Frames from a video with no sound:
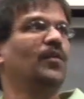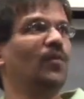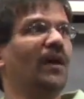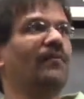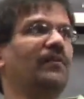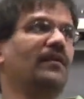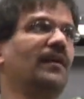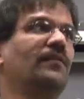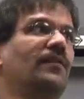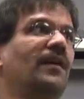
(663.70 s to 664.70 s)
you have to
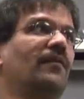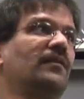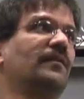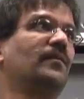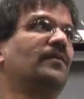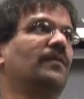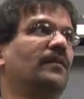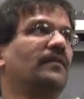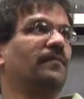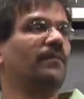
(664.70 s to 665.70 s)
have hardware support
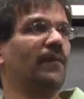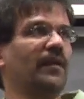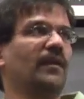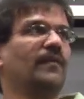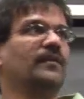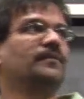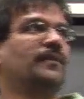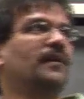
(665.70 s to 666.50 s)
for making it this